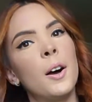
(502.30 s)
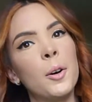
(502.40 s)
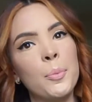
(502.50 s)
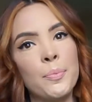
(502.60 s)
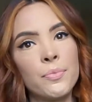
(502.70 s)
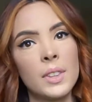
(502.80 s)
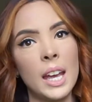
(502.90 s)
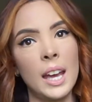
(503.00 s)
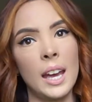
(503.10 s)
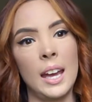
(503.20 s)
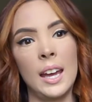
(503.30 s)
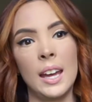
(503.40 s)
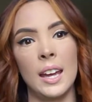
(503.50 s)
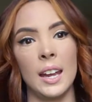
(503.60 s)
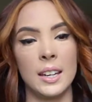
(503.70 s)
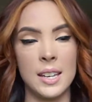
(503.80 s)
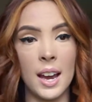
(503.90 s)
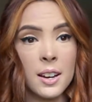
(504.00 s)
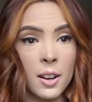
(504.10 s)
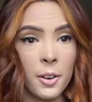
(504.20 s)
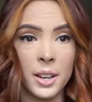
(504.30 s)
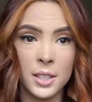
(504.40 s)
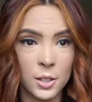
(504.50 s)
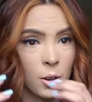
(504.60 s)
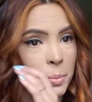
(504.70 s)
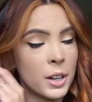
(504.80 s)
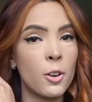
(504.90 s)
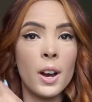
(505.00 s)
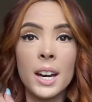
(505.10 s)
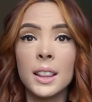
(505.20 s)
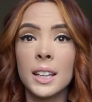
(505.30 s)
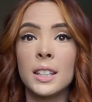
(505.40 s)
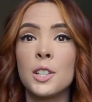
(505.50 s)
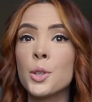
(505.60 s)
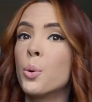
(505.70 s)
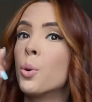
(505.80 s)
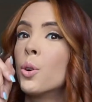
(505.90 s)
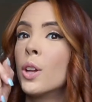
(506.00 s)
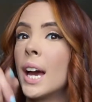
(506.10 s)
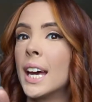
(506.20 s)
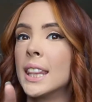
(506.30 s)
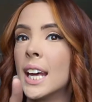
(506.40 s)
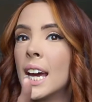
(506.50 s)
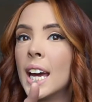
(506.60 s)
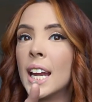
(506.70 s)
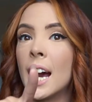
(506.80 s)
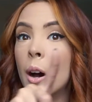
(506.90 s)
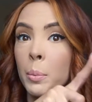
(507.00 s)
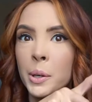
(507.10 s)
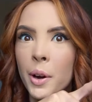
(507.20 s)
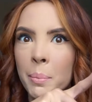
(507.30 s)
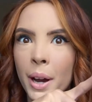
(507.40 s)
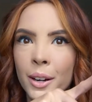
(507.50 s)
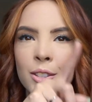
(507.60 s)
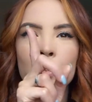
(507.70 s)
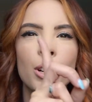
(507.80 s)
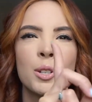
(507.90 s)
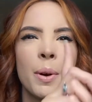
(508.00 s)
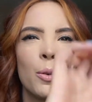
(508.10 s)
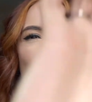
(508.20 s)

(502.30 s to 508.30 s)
baby. And yeah, all right, so I'm gonna go ahead and let these cool, and then I'll be right back to brush them out.